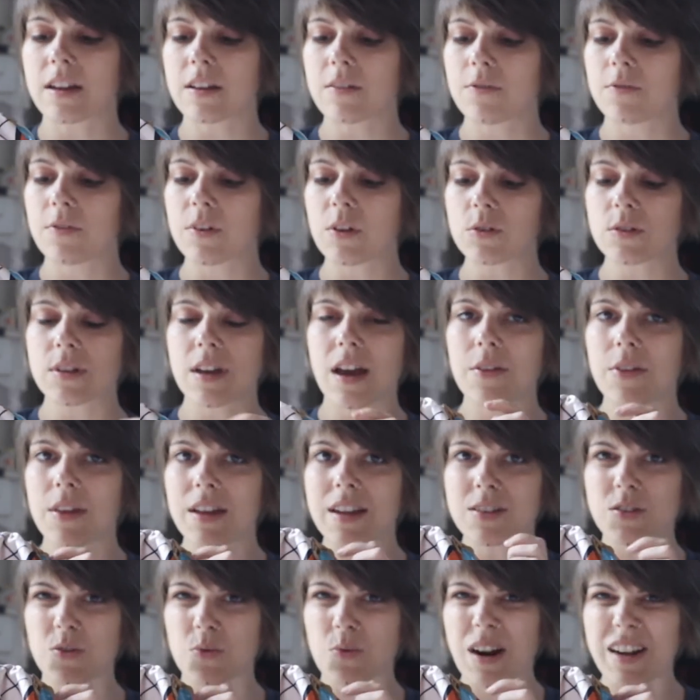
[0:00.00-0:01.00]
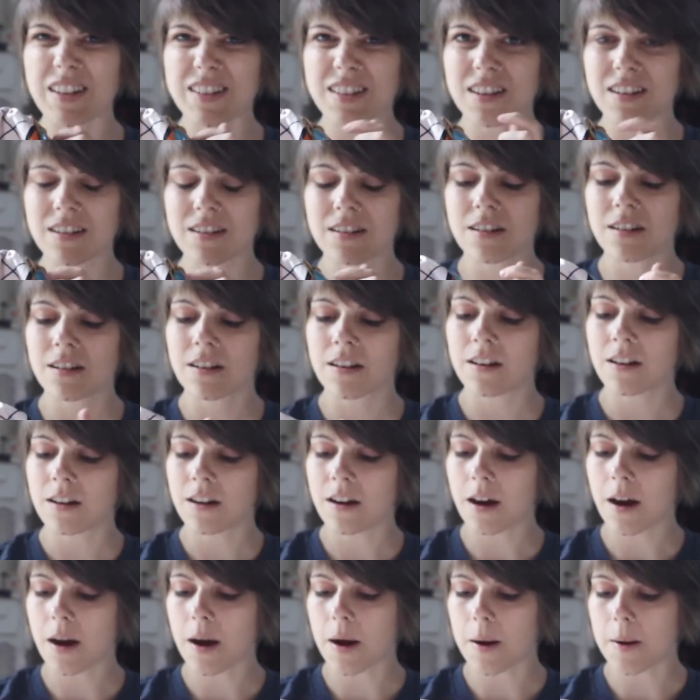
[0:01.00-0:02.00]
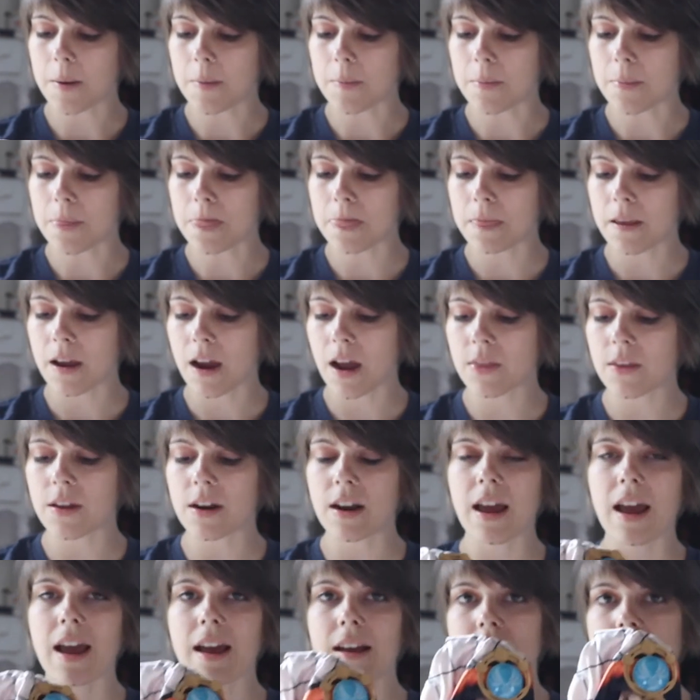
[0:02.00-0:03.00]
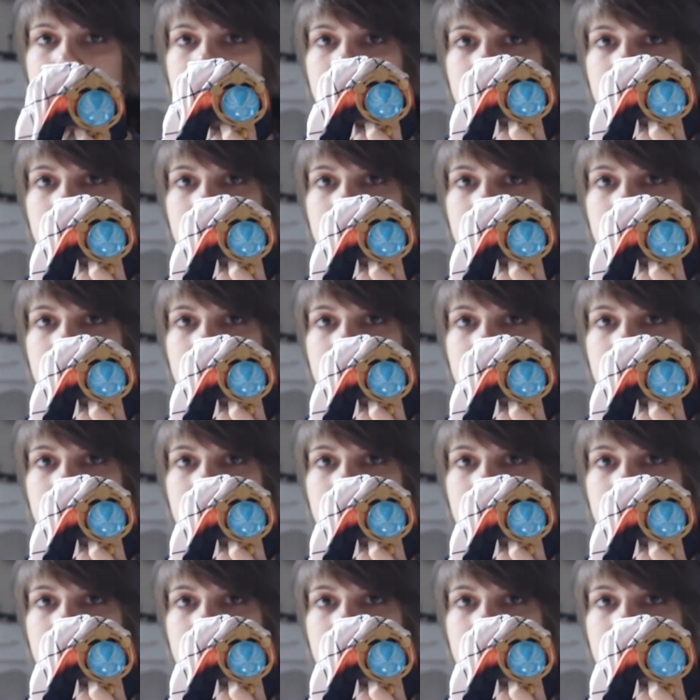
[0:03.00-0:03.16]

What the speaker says: feels, I think it's resin, and then it has